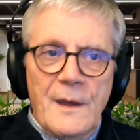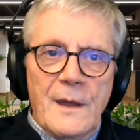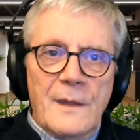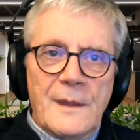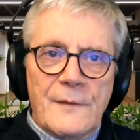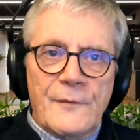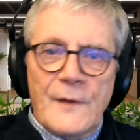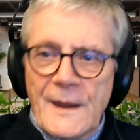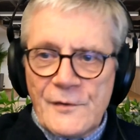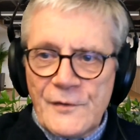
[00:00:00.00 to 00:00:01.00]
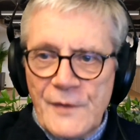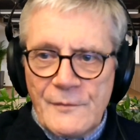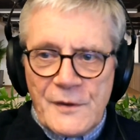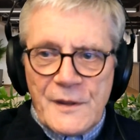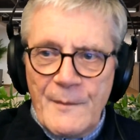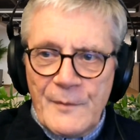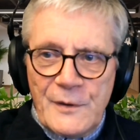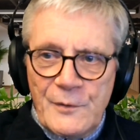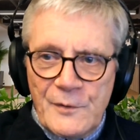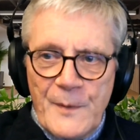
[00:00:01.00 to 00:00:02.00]
And that financial services
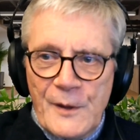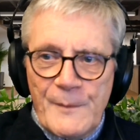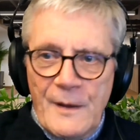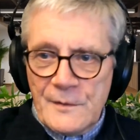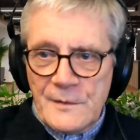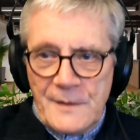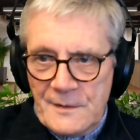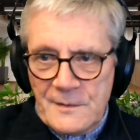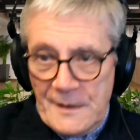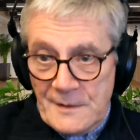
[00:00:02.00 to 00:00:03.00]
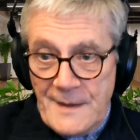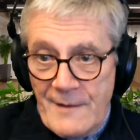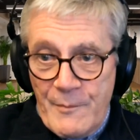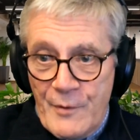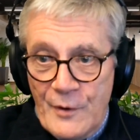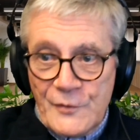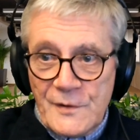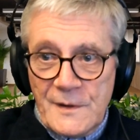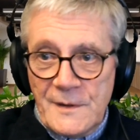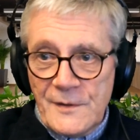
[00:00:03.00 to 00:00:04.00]
company you spoke about, that's their
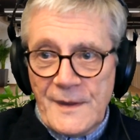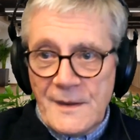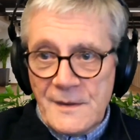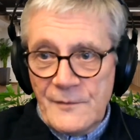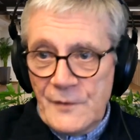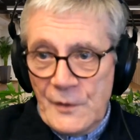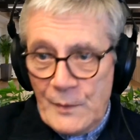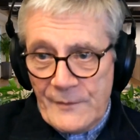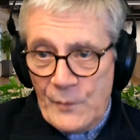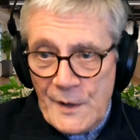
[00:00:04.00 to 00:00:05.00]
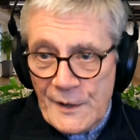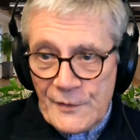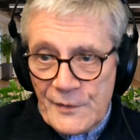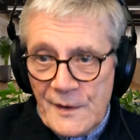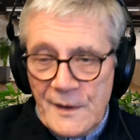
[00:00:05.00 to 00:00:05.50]
approach in the sense of, whatever works.